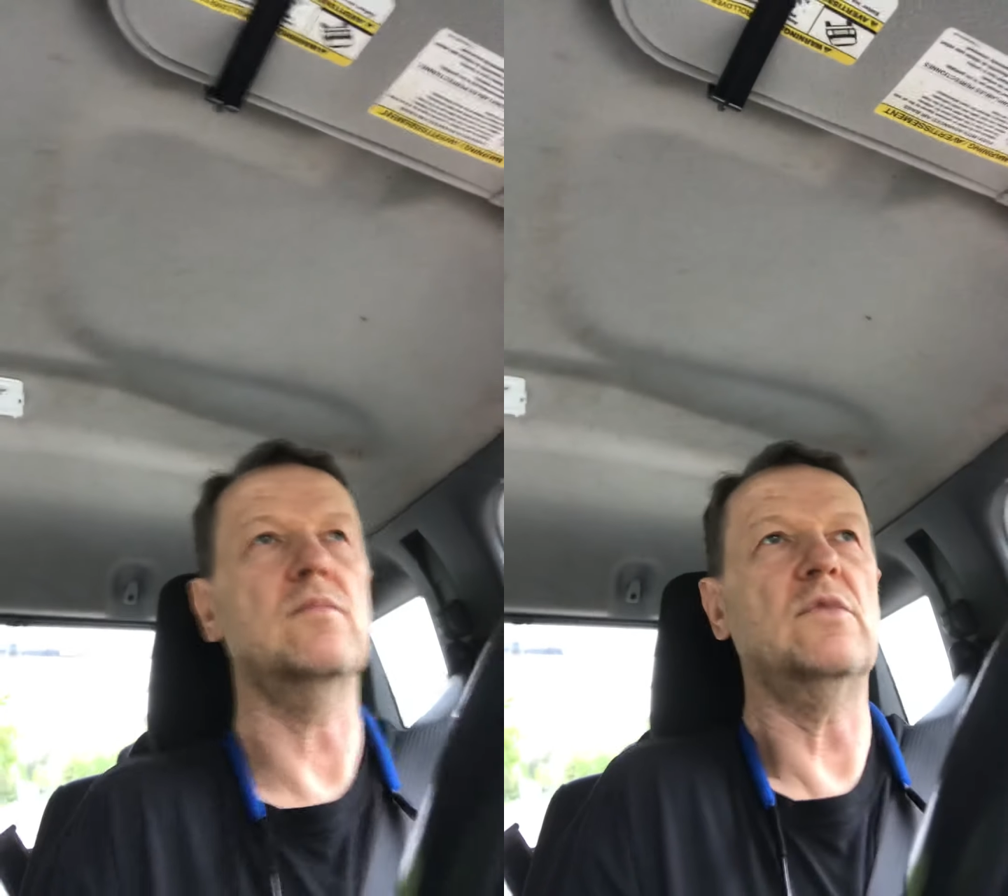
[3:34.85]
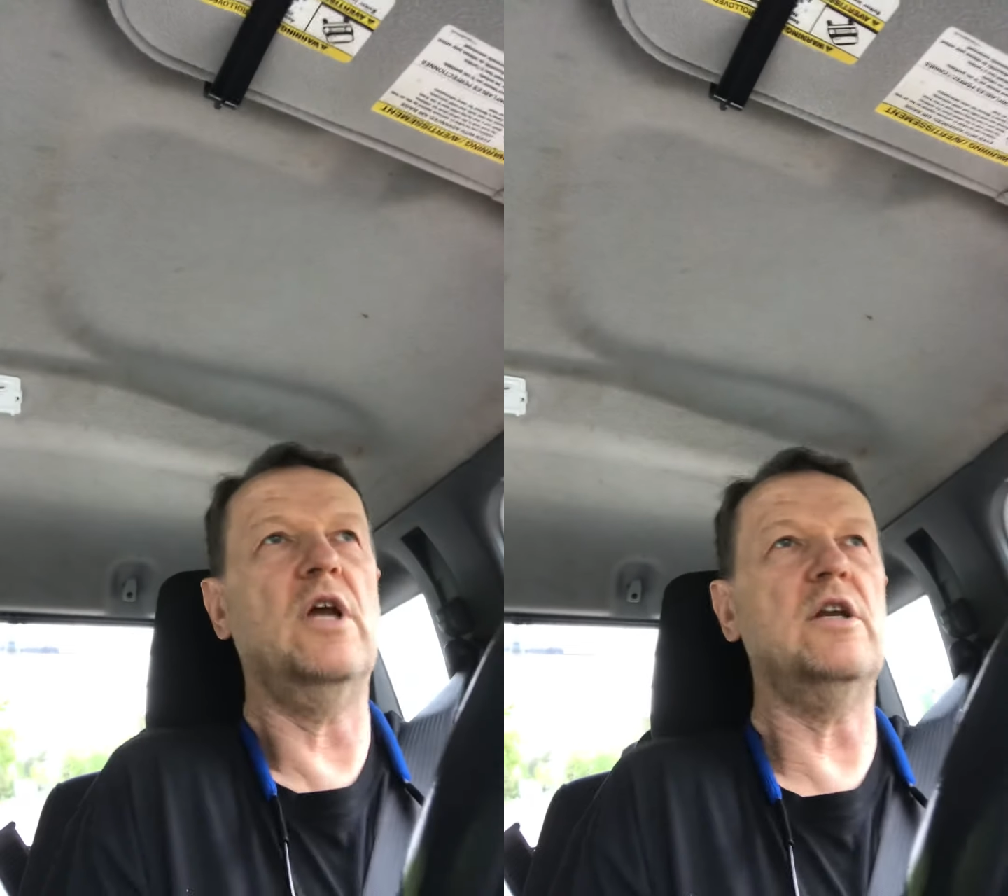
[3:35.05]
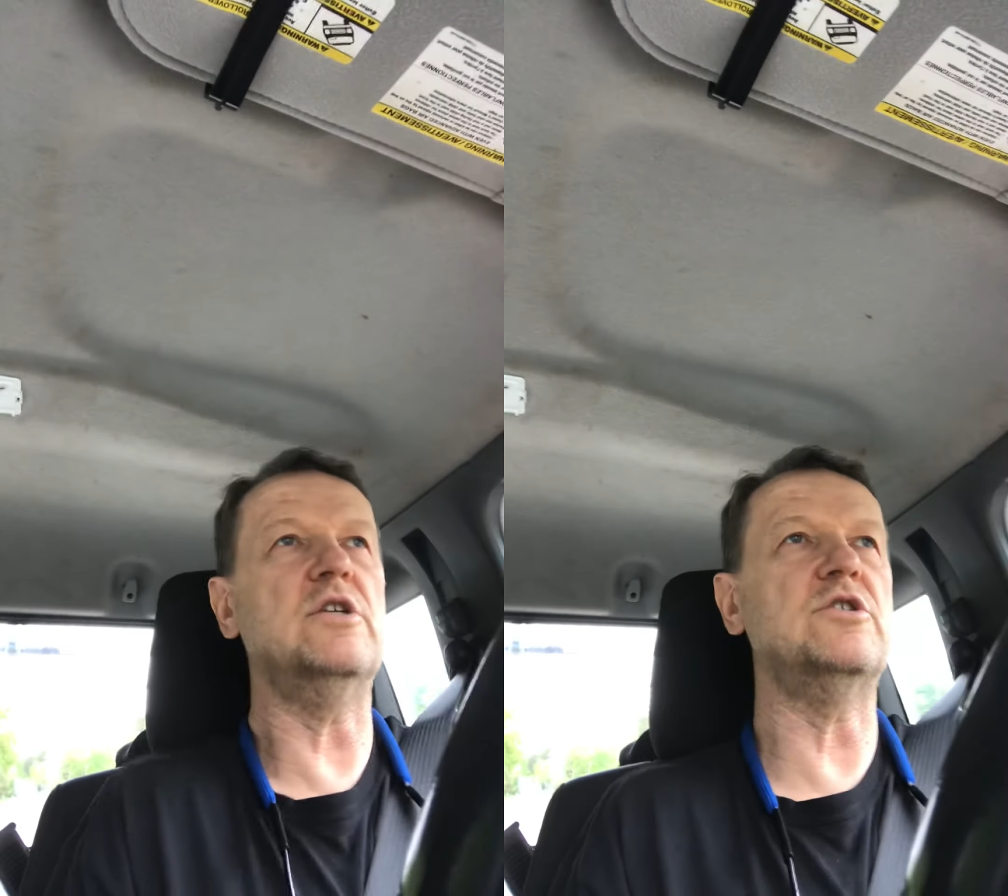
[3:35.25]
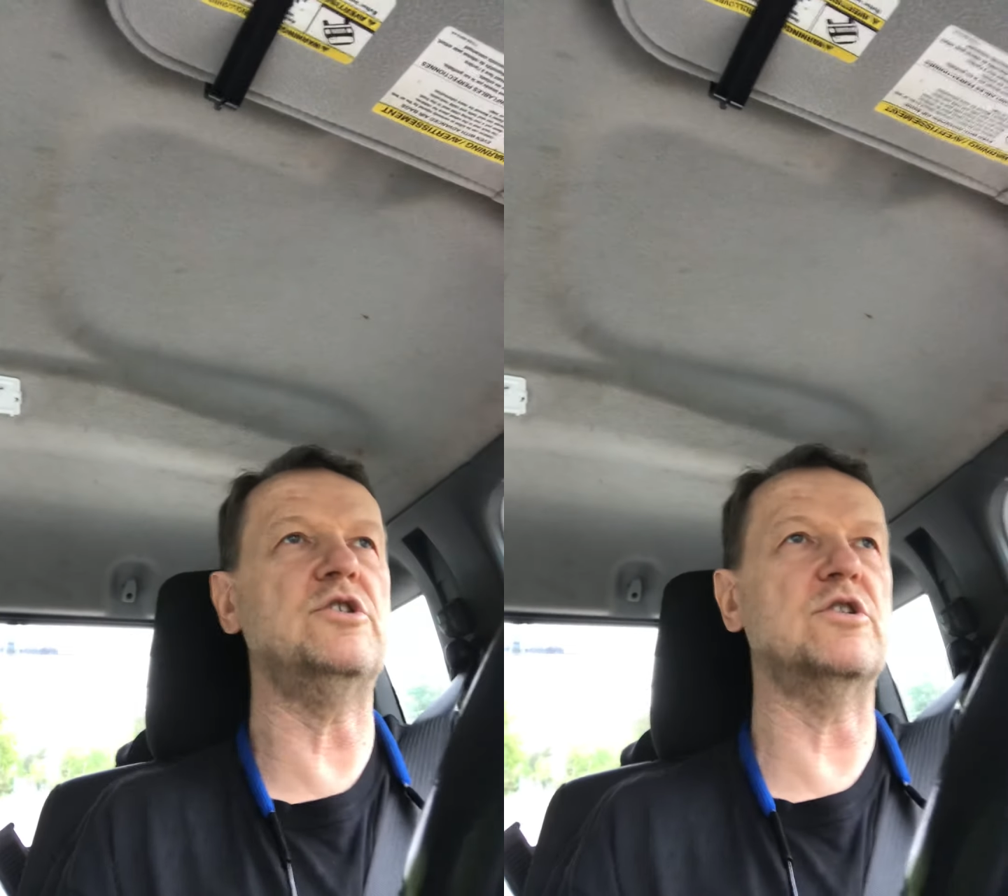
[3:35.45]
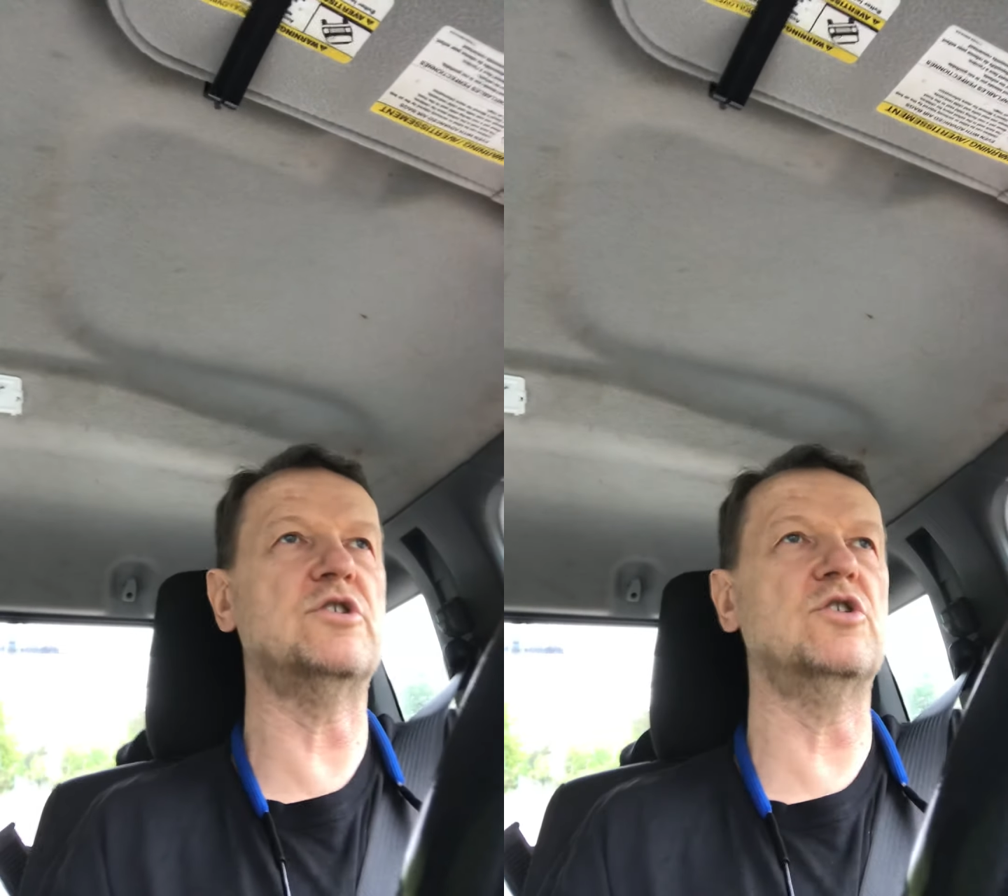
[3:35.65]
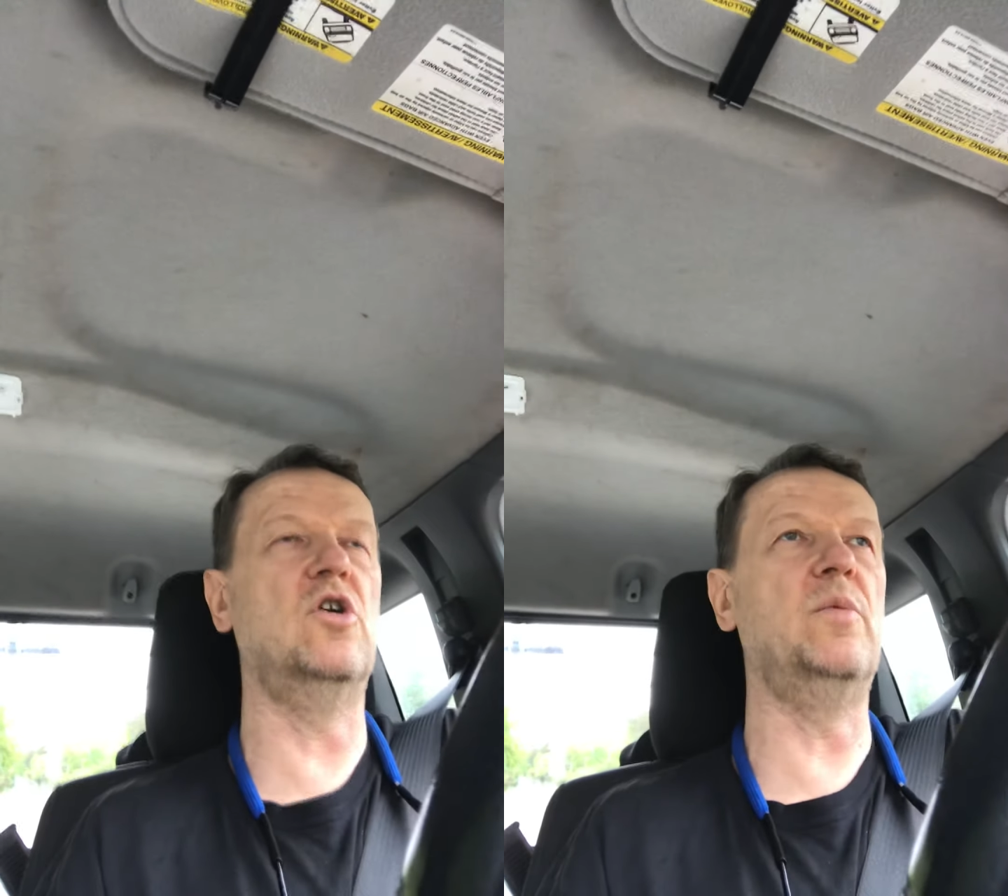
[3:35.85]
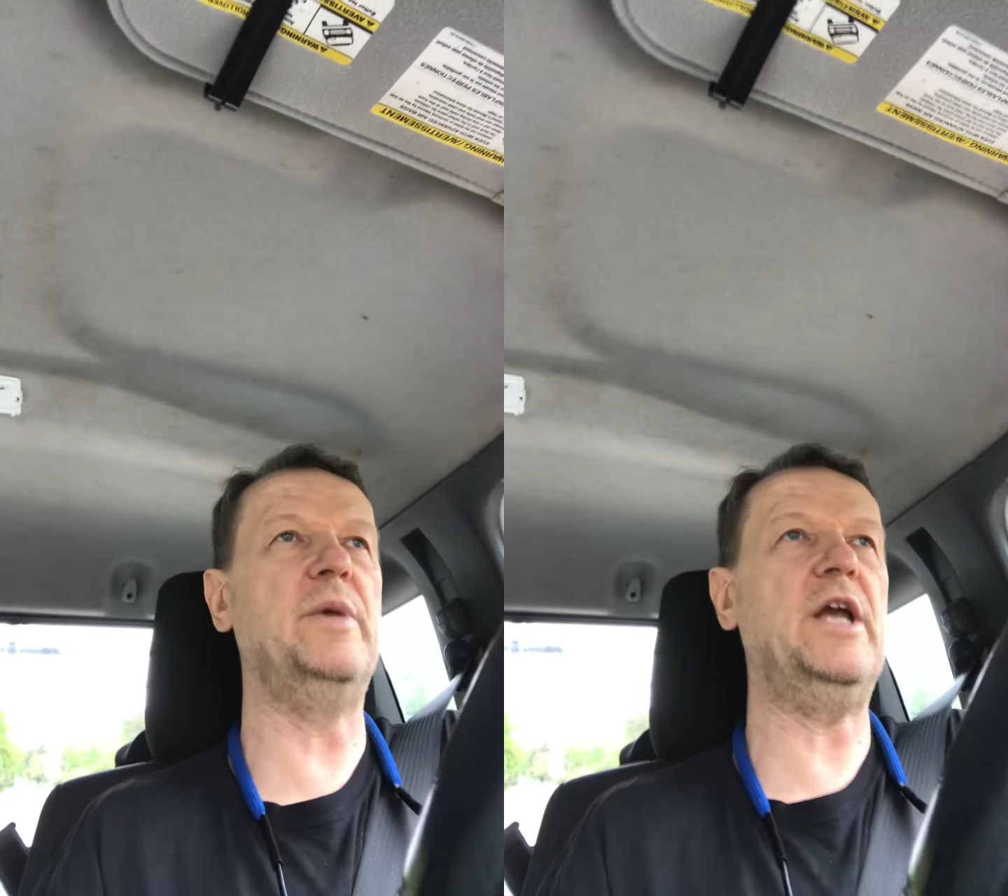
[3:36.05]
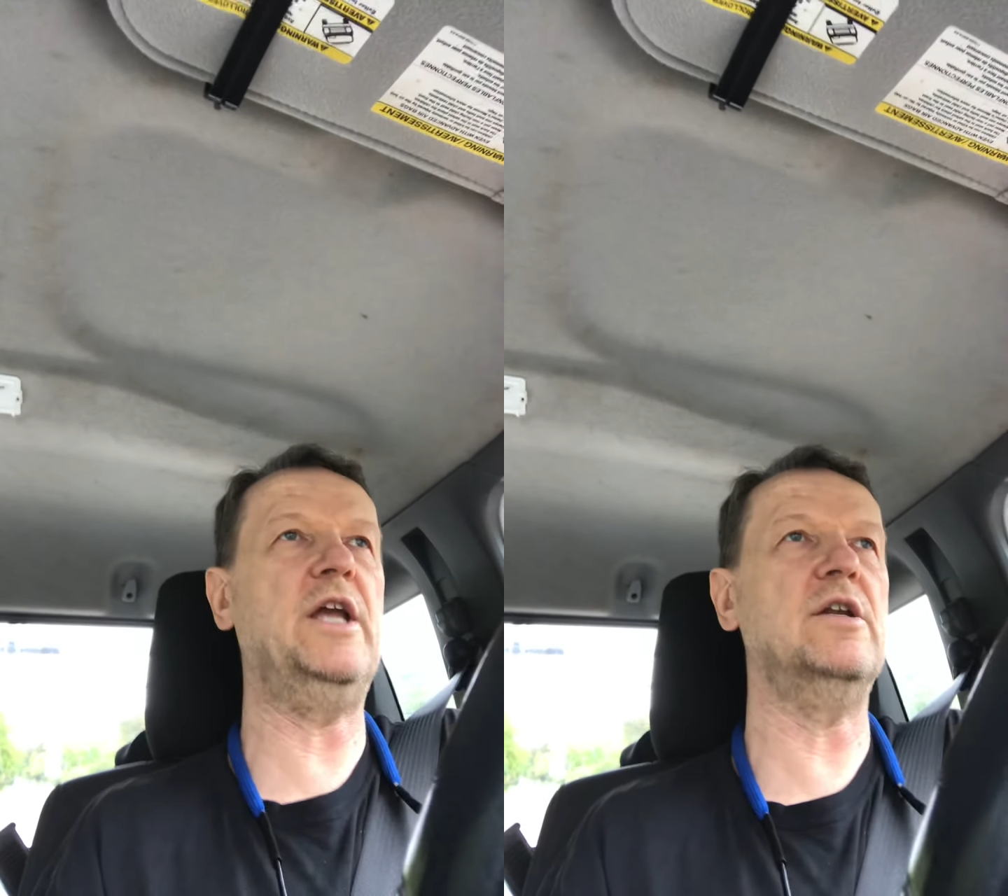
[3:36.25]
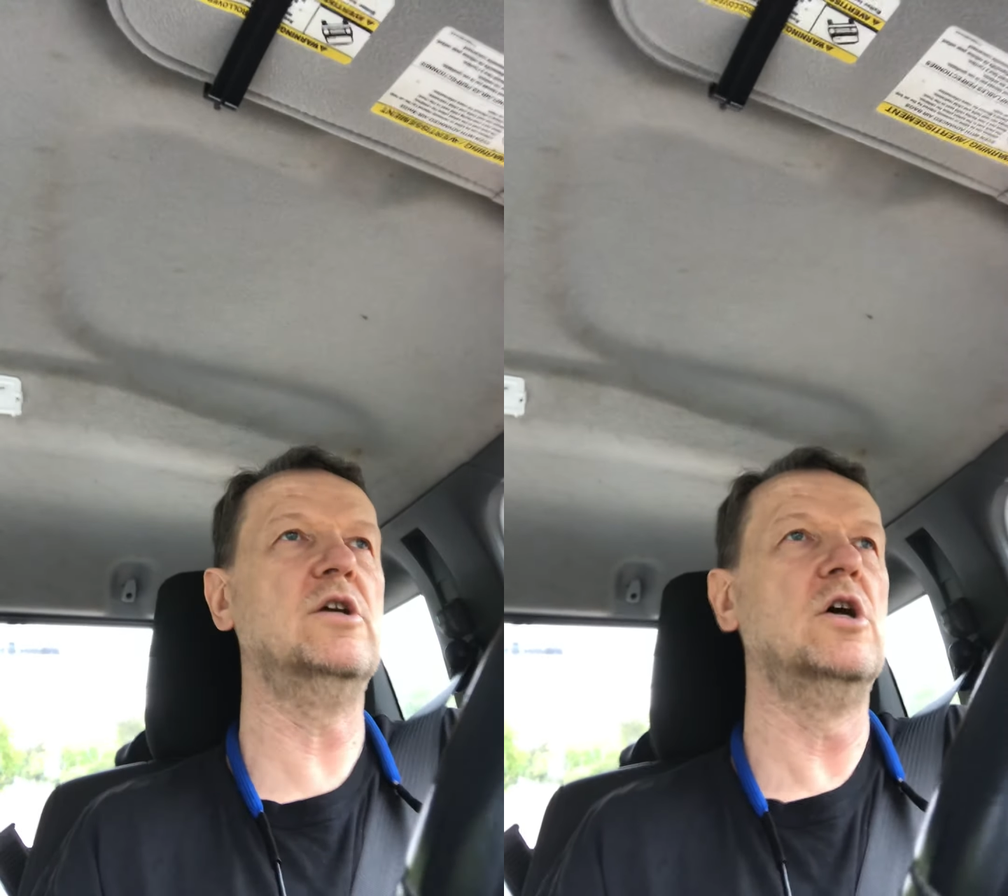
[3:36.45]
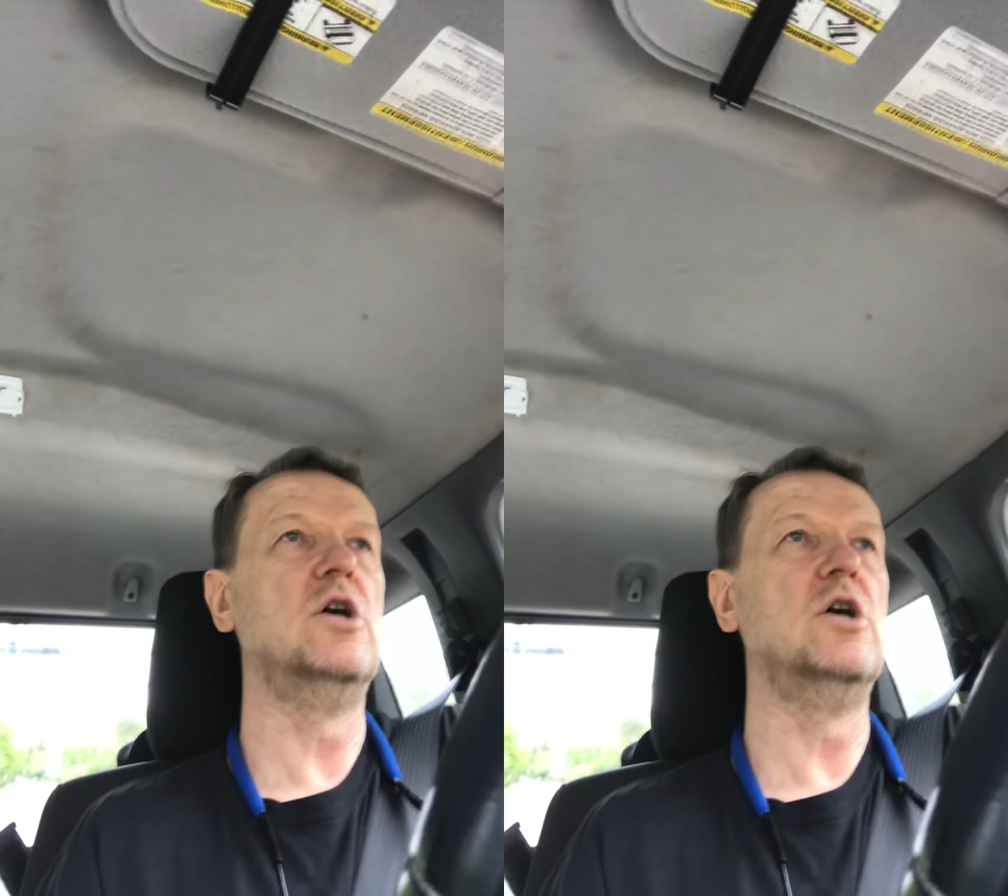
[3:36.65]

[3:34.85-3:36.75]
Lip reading: That is just so mean,